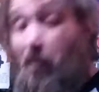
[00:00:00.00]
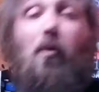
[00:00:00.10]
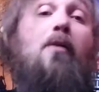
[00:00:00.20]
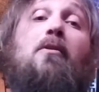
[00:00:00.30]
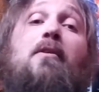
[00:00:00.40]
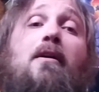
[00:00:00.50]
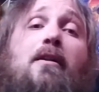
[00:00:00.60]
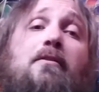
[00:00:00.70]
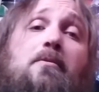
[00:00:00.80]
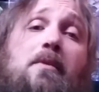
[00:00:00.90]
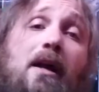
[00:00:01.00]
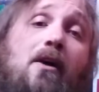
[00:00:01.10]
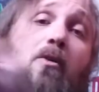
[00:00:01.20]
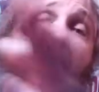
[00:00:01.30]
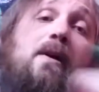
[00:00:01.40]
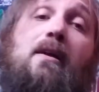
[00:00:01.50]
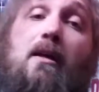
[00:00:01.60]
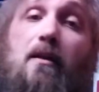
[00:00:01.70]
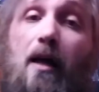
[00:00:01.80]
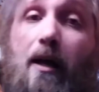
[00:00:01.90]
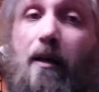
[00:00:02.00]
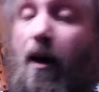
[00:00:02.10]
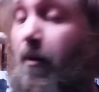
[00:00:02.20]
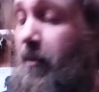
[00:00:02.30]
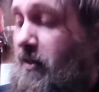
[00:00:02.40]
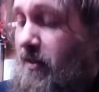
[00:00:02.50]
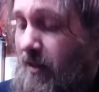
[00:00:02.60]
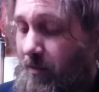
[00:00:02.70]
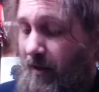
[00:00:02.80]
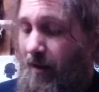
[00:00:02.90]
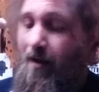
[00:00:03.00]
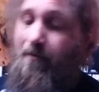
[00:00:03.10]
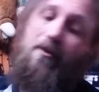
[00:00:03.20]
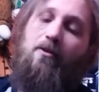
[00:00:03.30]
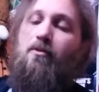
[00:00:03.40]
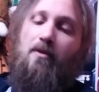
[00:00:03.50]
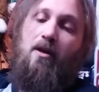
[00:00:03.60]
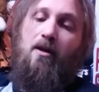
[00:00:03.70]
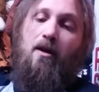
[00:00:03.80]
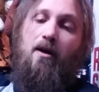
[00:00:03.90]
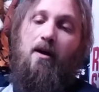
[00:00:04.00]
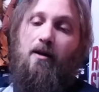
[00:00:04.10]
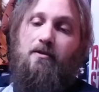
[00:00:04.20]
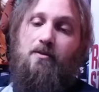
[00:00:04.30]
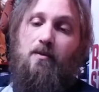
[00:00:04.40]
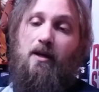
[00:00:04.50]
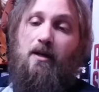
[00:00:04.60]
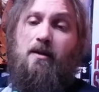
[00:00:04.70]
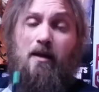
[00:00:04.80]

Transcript: wrong with all of them, and I hope I get a lot of comments. That'll be a lot of fun to read.